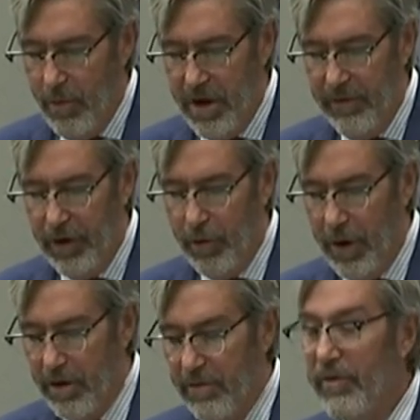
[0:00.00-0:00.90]
We have a
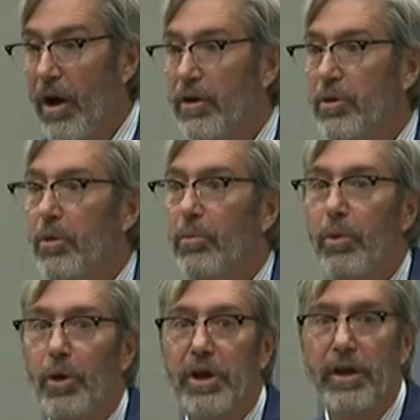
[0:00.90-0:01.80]
greater volume of
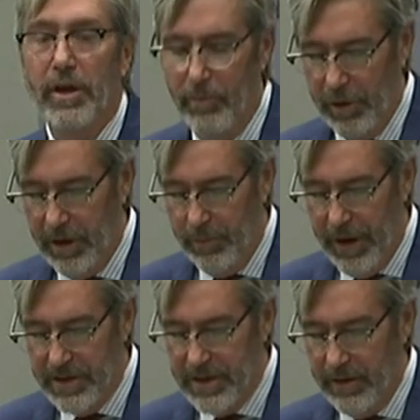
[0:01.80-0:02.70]
booking and booking
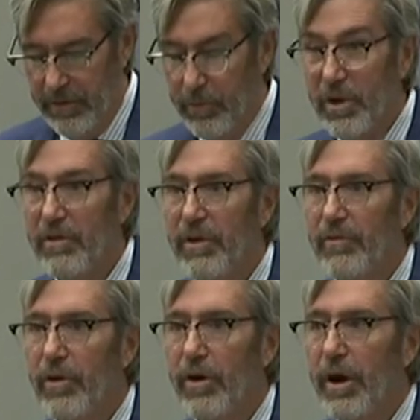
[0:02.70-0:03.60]
pace than we have
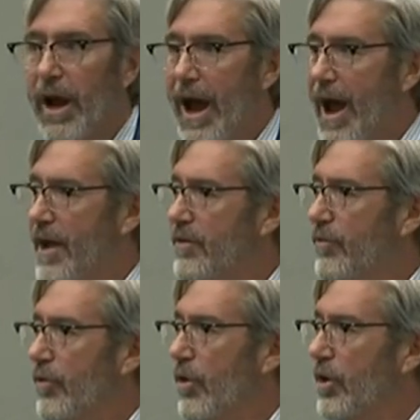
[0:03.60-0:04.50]
ever had
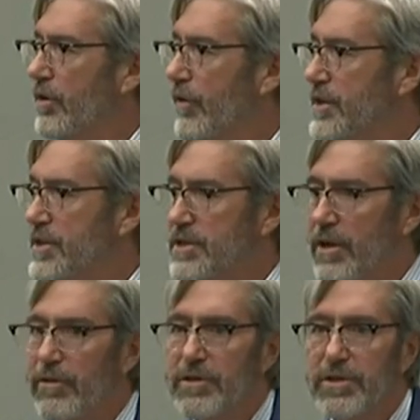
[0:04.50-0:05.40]
for our convention
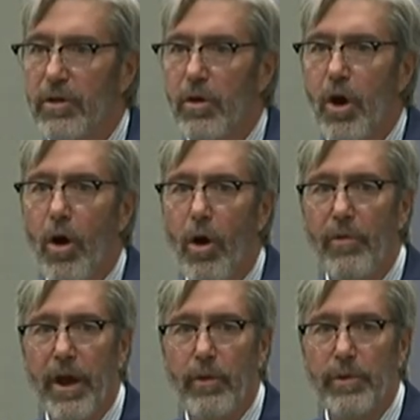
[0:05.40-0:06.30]
center. So all
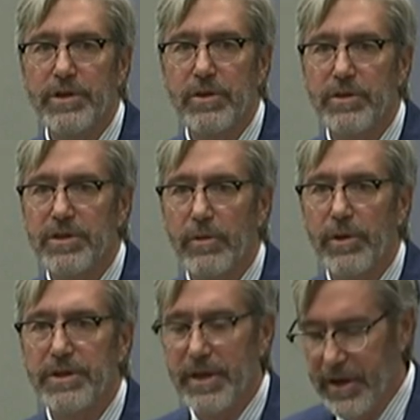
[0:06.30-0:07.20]
that research that
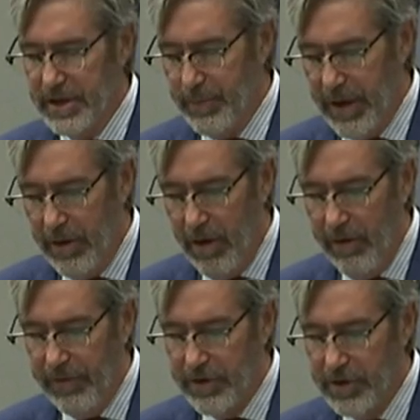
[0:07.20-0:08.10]
we did has paid
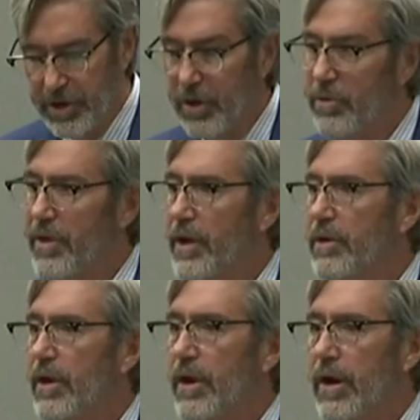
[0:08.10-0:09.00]
off and showed that
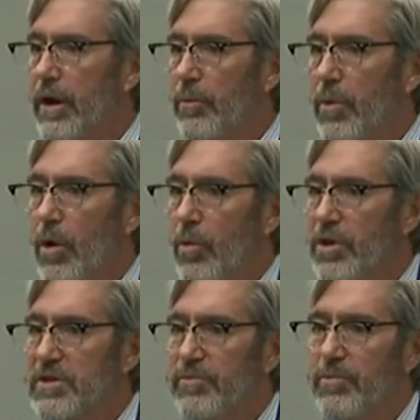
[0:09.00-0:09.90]
um,
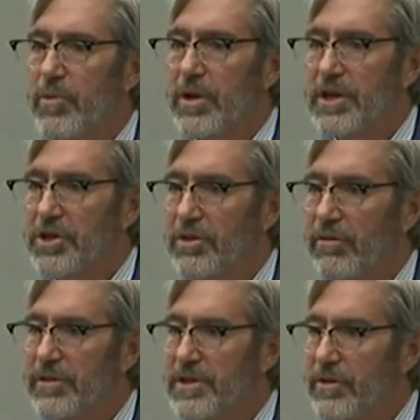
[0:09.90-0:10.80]
this additional
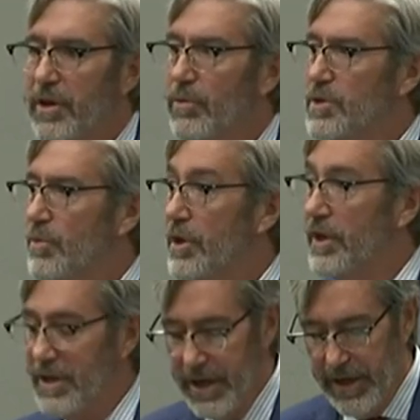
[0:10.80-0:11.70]
facility was
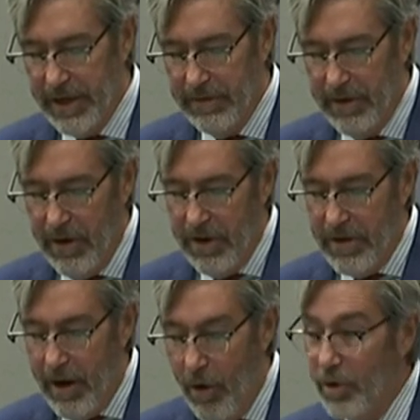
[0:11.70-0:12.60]
really needed.
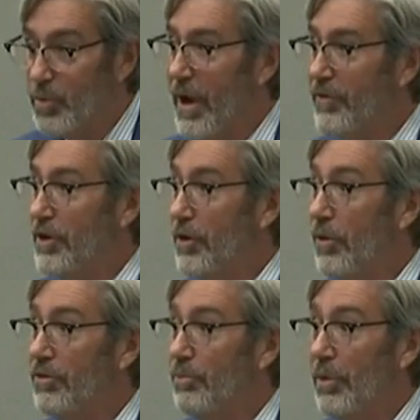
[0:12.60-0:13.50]
Now all we have to
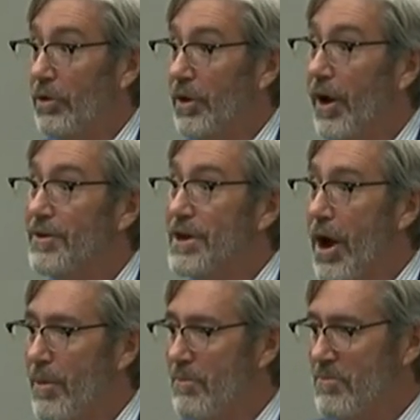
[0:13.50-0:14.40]
do is build it on
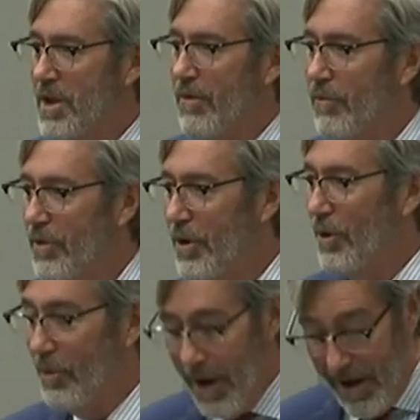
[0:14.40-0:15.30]
time for their
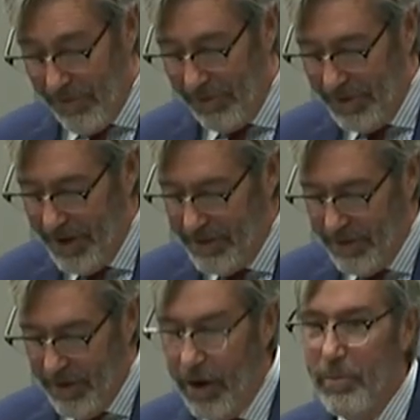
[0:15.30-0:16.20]
arrival,
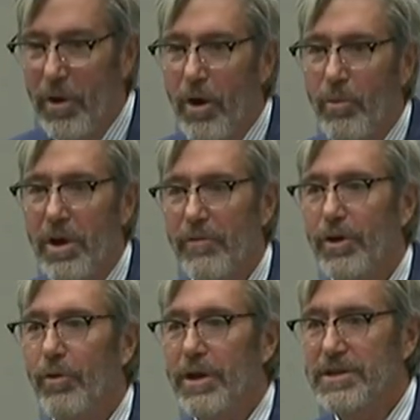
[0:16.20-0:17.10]
and um, we have a
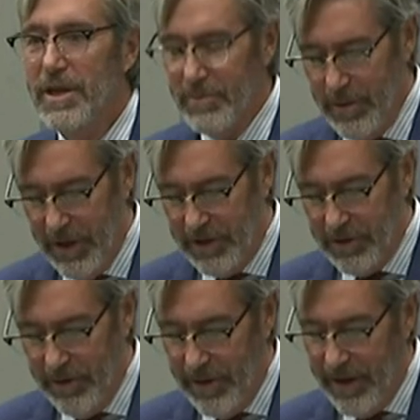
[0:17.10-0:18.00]
great team to make
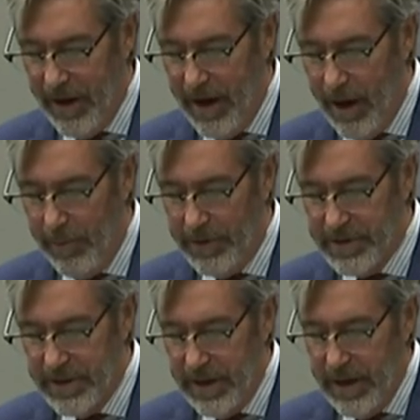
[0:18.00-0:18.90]
sure that that
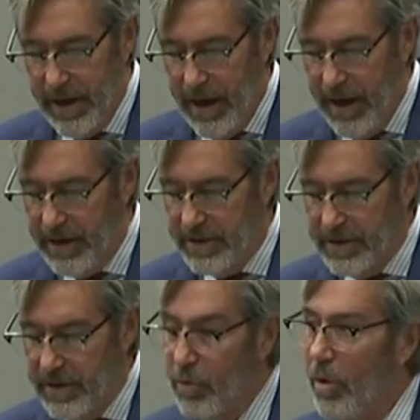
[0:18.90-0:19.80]
happens. And
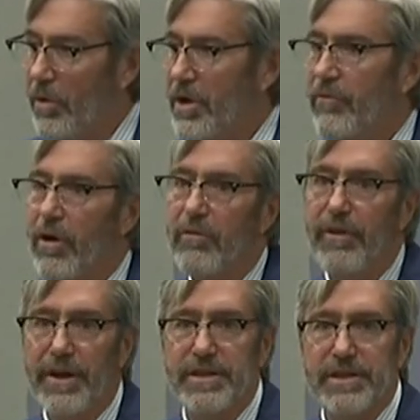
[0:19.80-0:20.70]
the quality of our
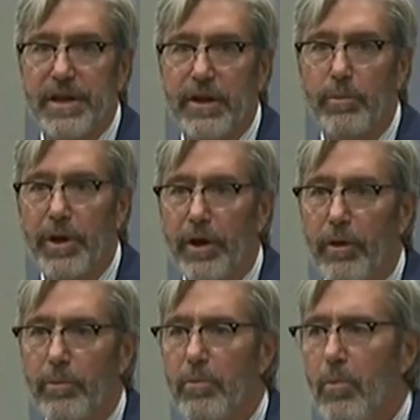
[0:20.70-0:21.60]
events is getting
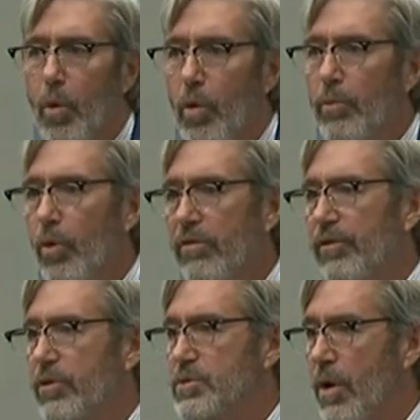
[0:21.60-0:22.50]
bigger, and more and more
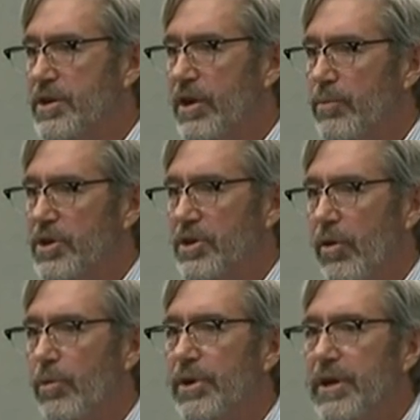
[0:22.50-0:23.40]
folks want to come to
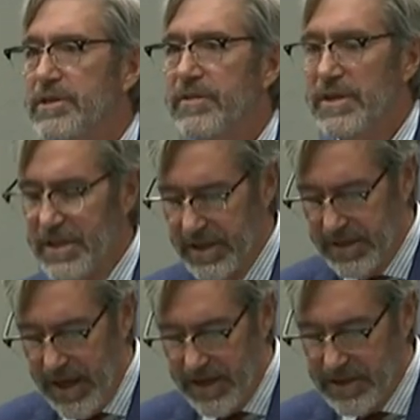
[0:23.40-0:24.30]
Charlotte because of the
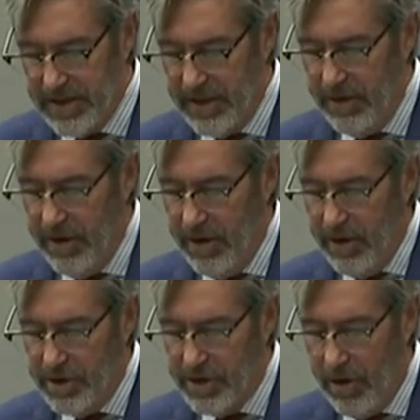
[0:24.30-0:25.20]
success that
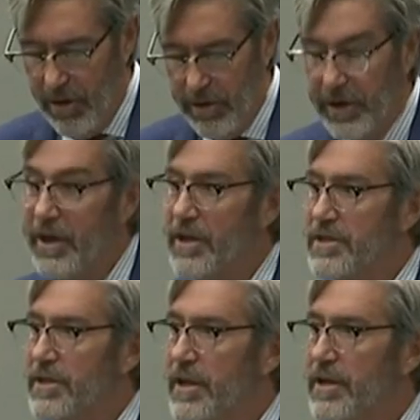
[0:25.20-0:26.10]
Charlotte
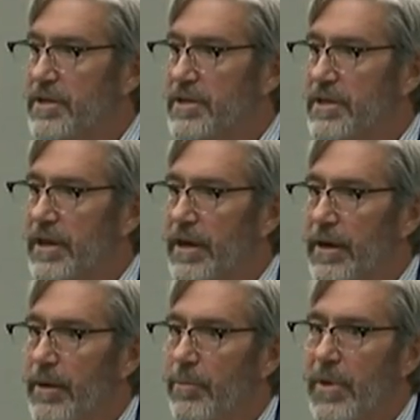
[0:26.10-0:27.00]
is, is,
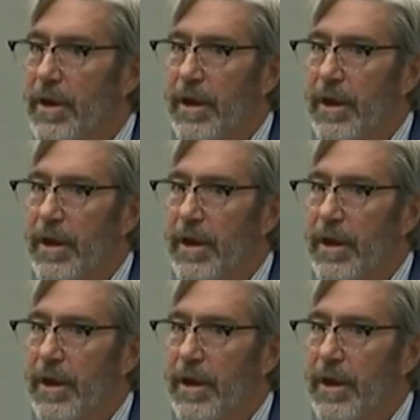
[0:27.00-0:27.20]
um,